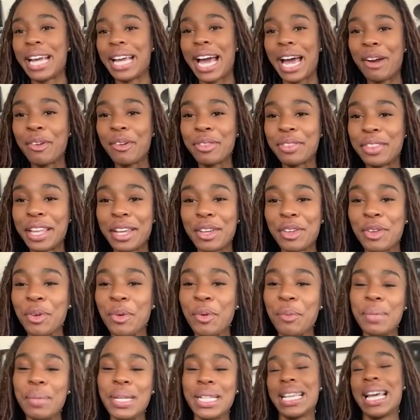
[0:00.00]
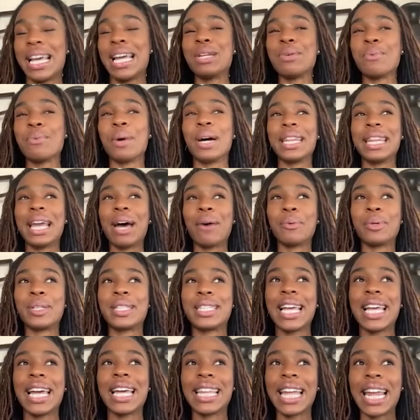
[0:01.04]
I don't think you meet anyone that would
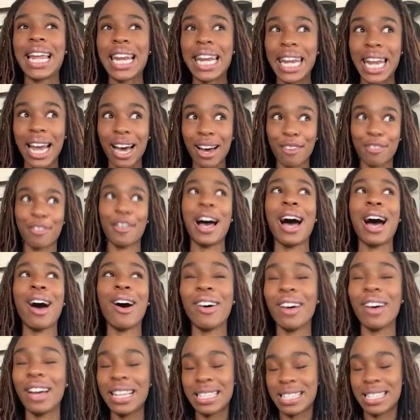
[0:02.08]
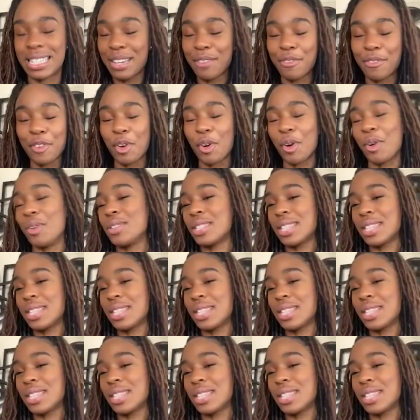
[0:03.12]
say they love how it's difficult.